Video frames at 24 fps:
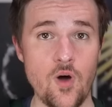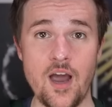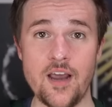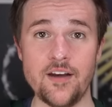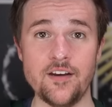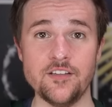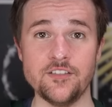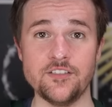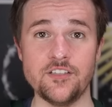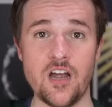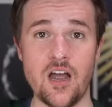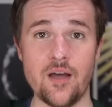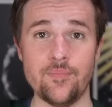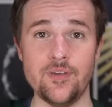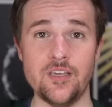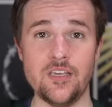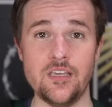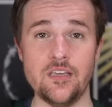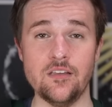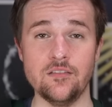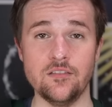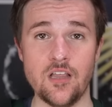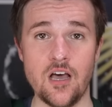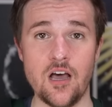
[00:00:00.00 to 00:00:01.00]
does
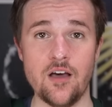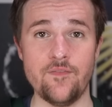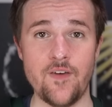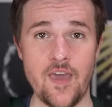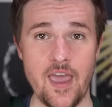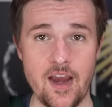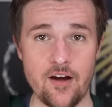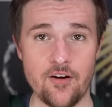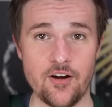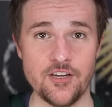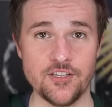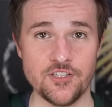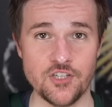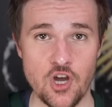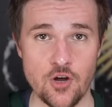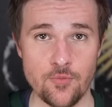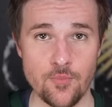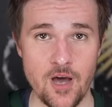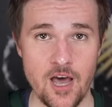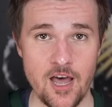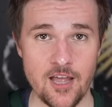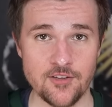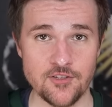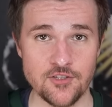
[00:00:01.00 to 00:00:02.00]
Dobby love Harry so
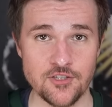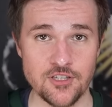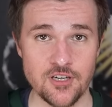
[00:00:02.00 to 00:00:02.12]
much?